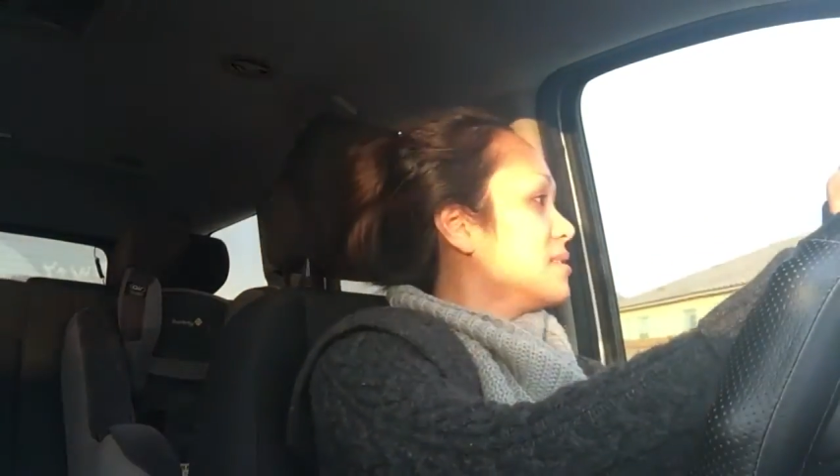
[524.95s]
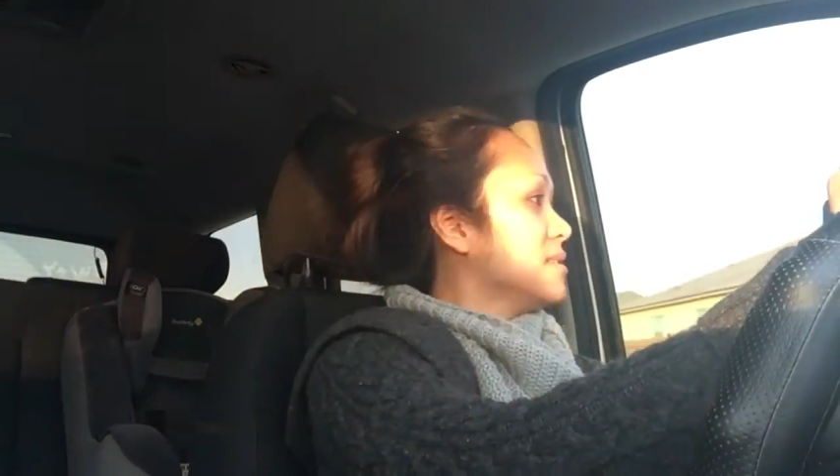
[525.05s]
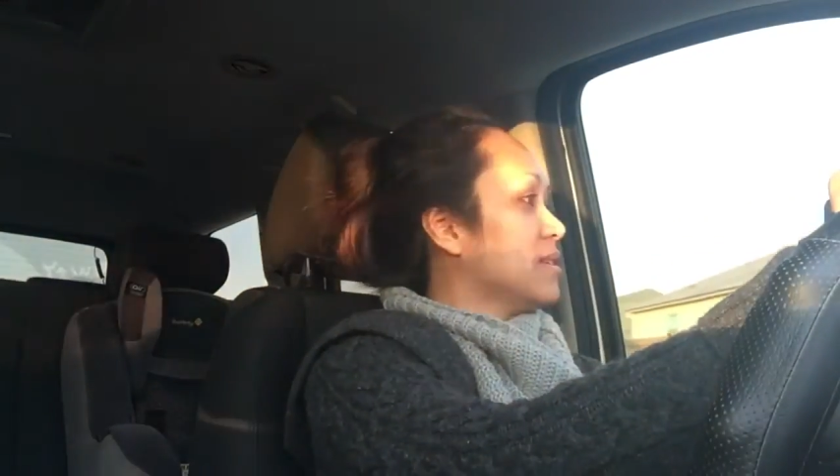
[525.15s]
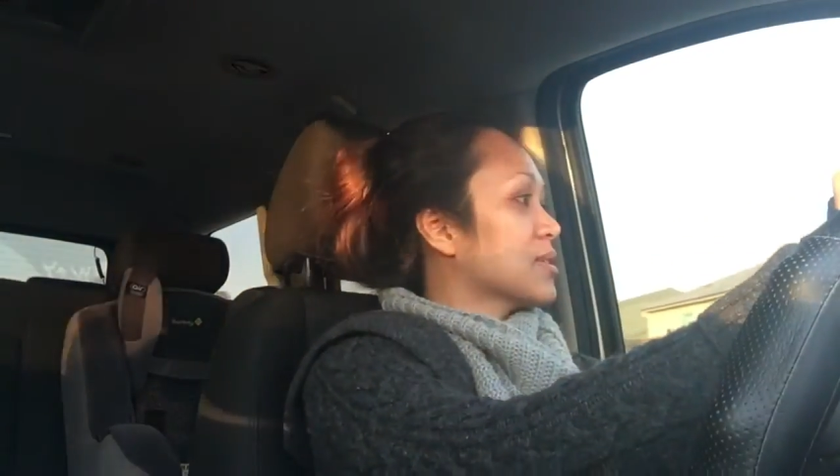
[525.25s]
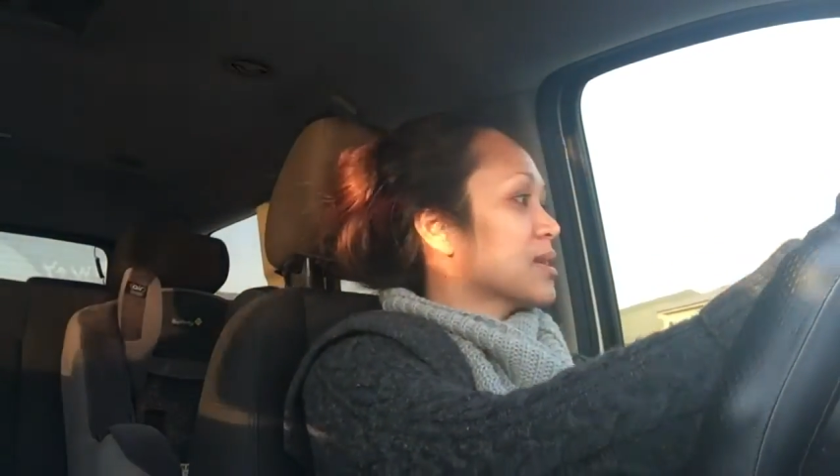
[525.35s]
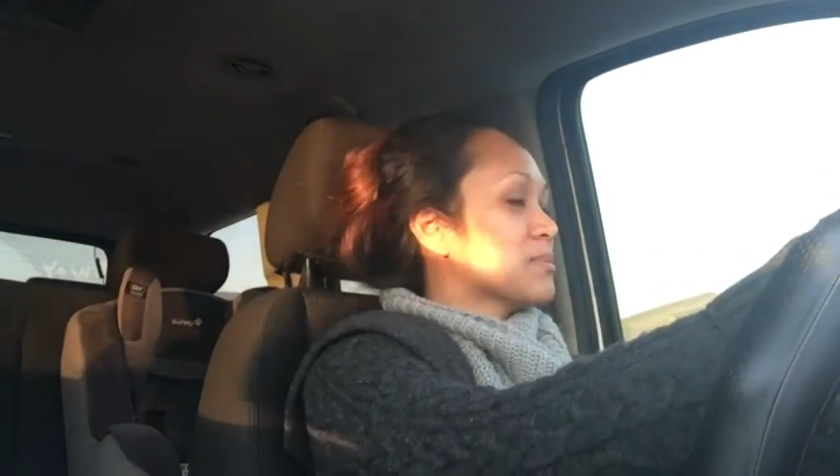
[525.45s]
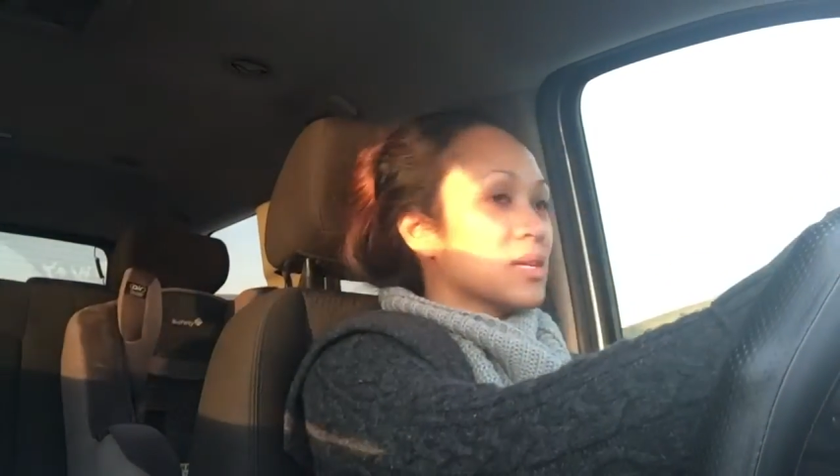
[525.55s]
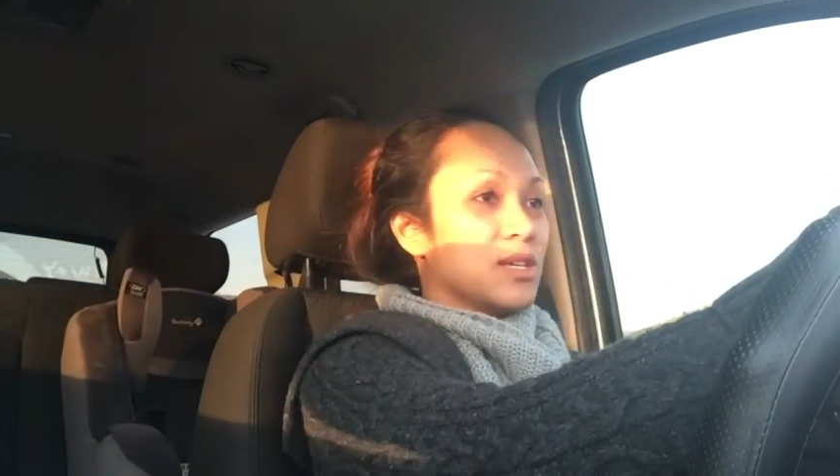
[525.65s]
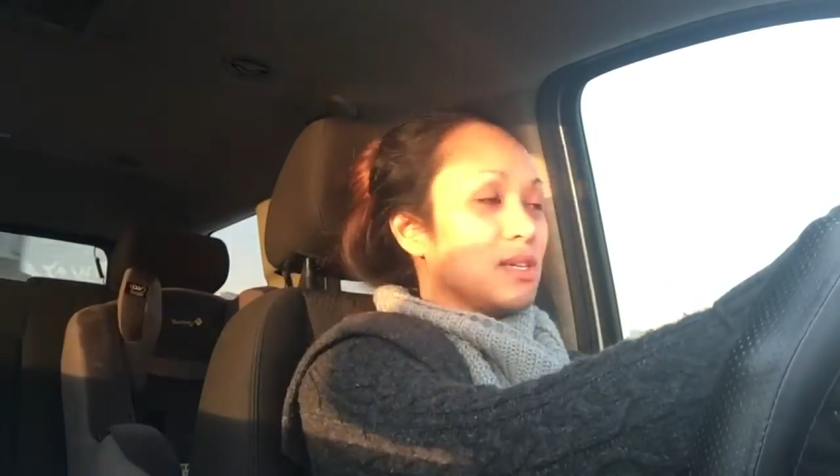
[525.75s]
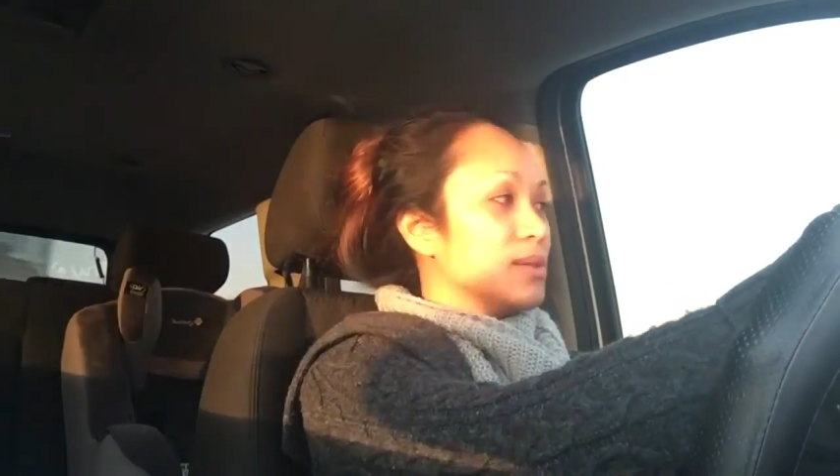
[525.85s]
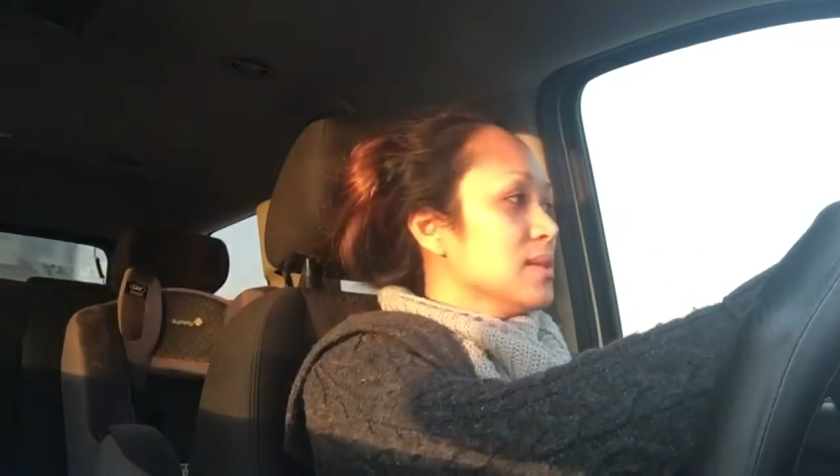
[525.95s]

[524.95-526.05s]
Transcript: you know something you